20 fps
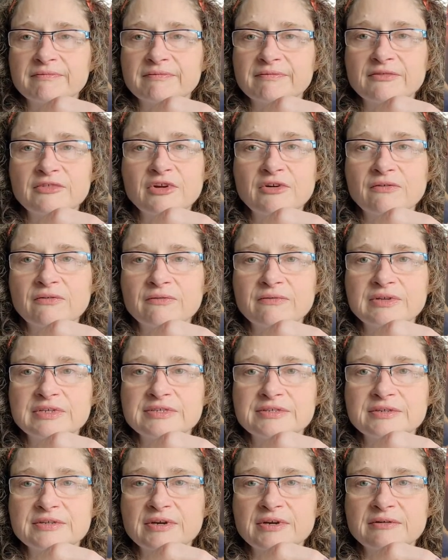No,
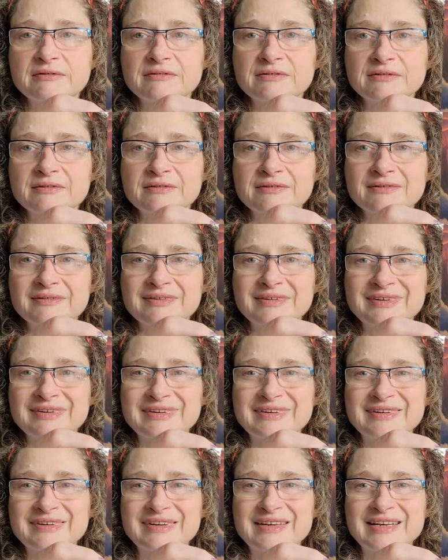it's not.
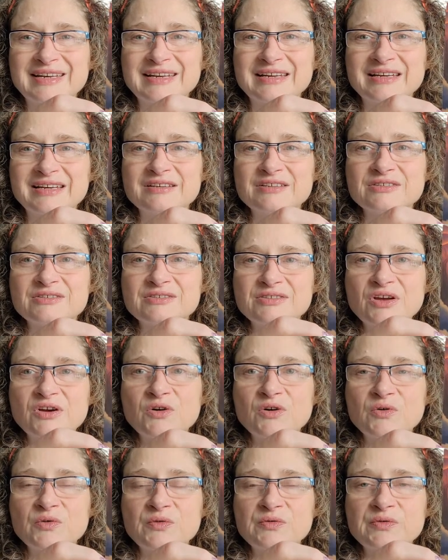
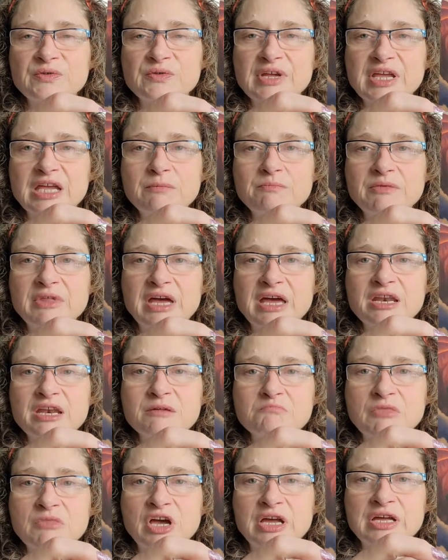So keep that
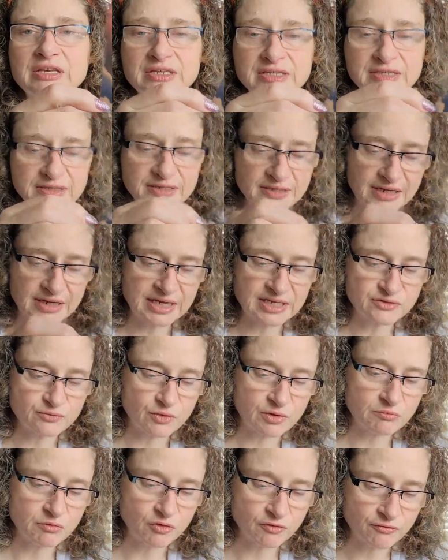in mind as
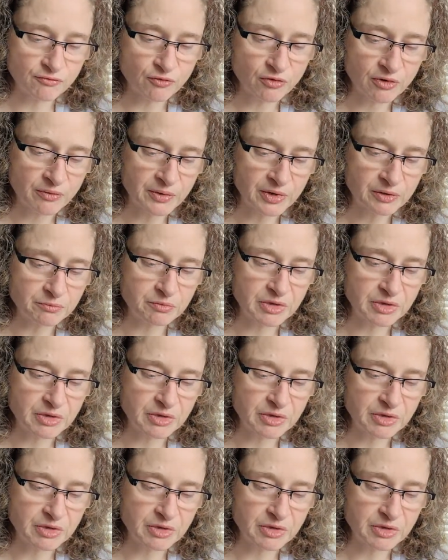we move forward,